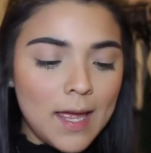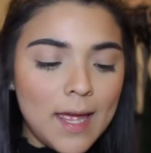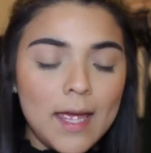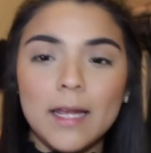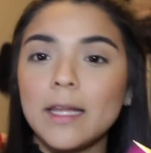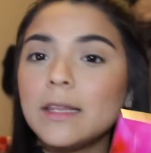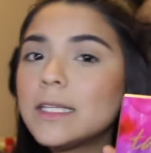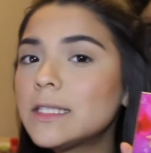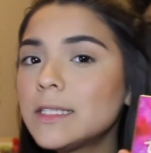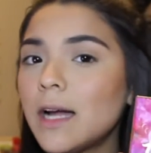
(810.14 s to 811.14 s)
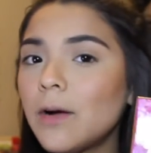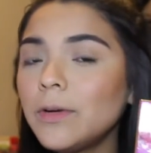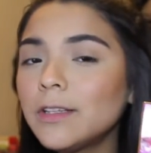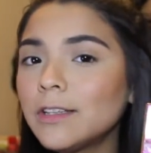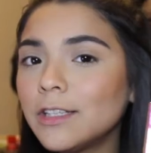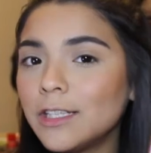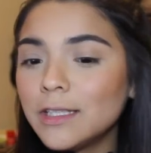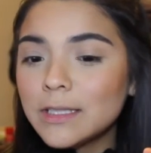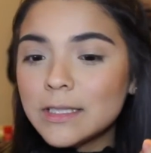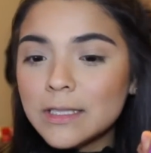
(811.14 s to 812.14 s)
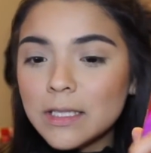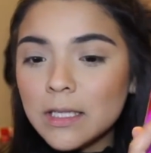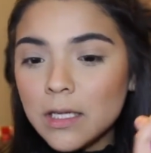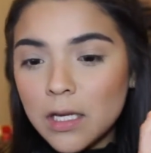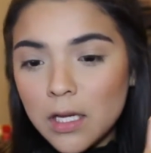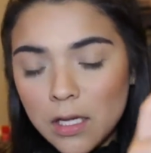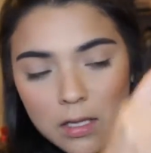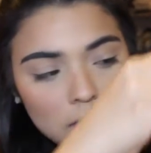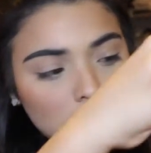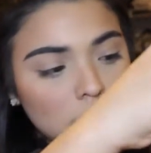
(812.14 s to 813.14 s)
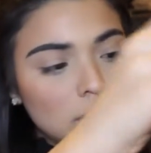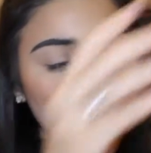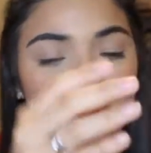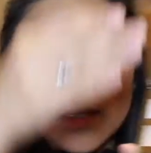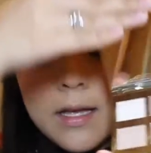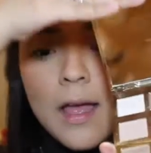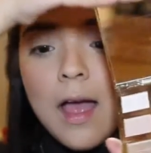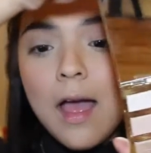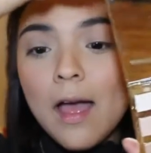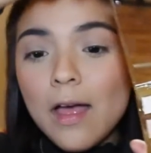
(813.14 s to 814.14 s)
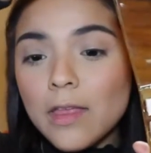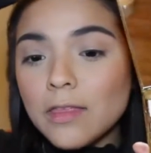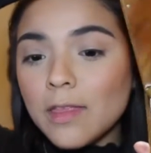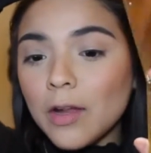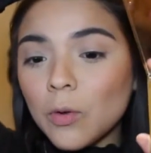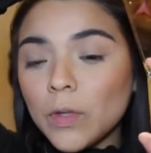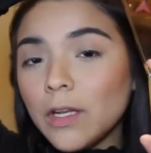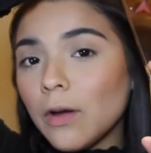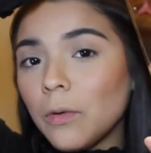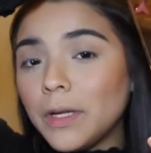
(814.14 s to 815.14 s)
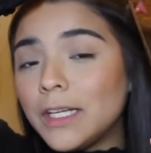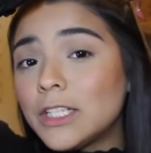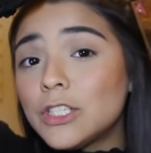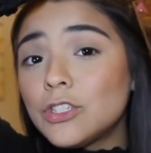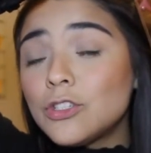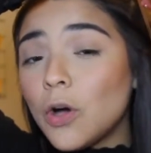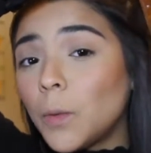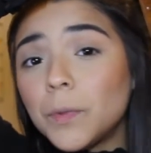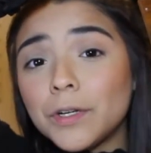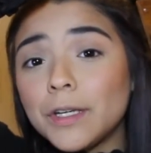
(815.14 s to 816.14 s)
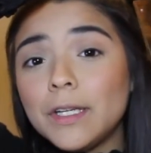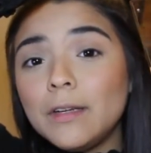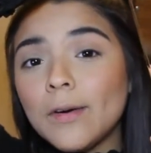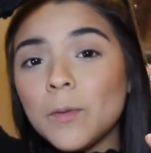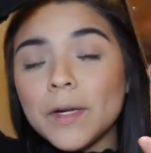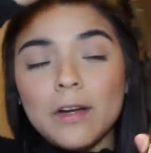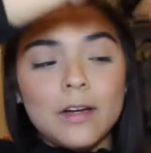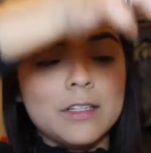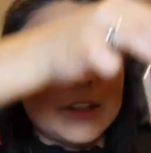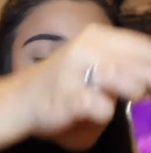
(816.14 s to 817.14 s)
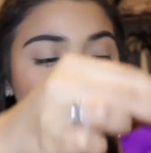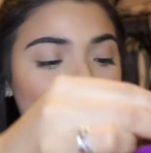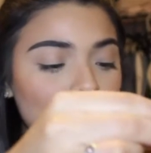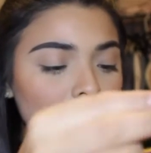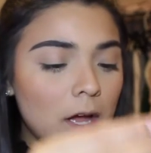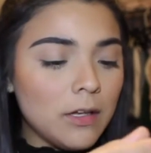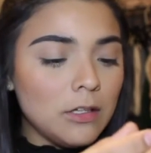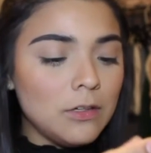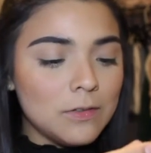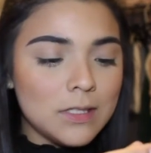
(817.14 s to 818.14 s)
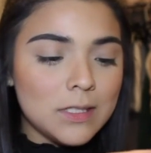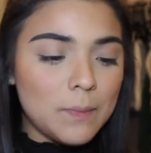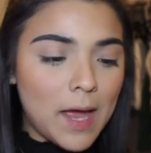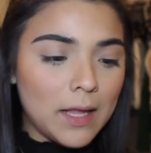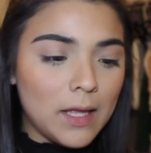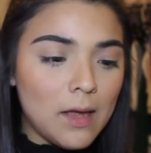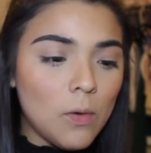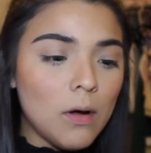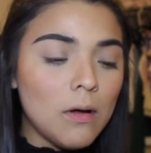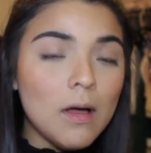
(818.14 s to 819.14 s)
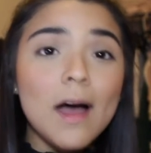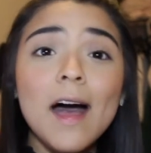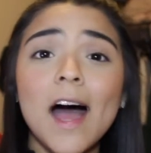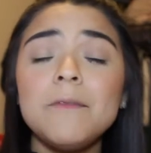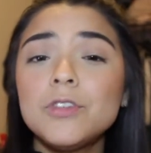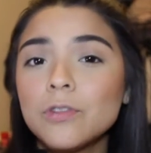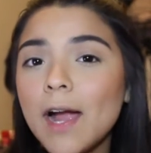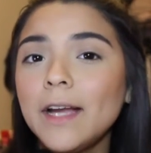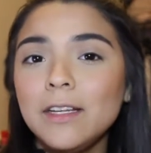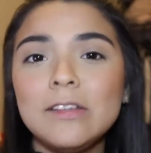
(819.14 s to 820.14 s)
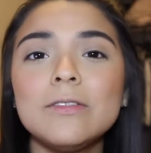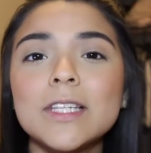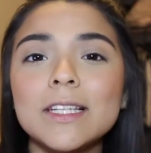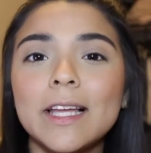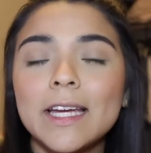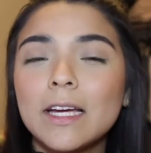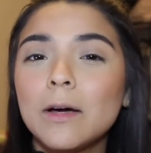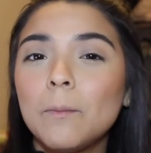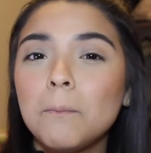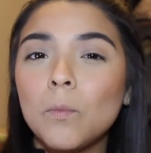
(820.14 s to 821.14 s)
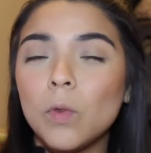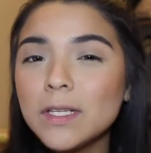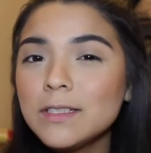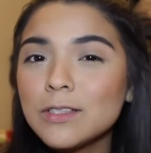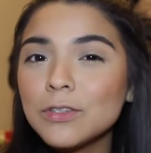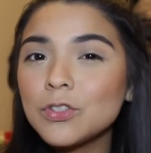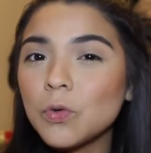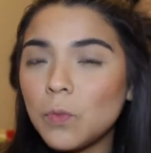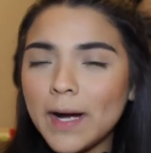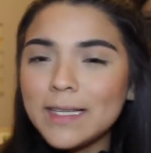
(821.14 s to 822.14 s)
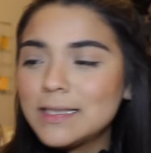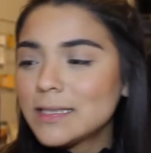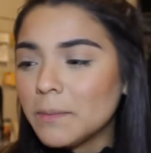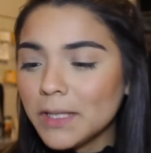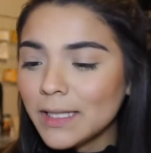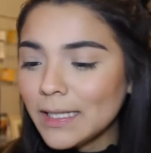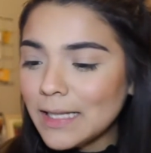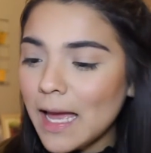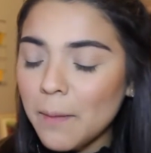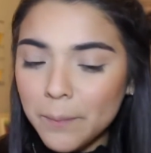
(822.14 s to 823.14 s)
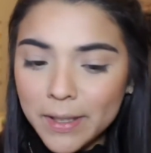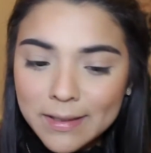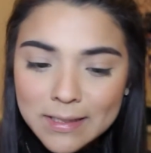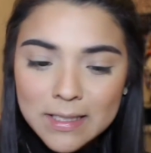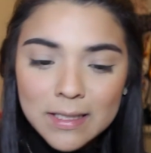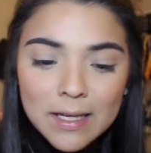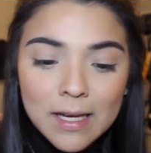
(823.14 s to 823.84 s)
and this is how it looks. Ooh, there we go. It is so pretty. Oh my gosh, I have not used this palette. Well, I've tried to use it like once or twice, something like that, but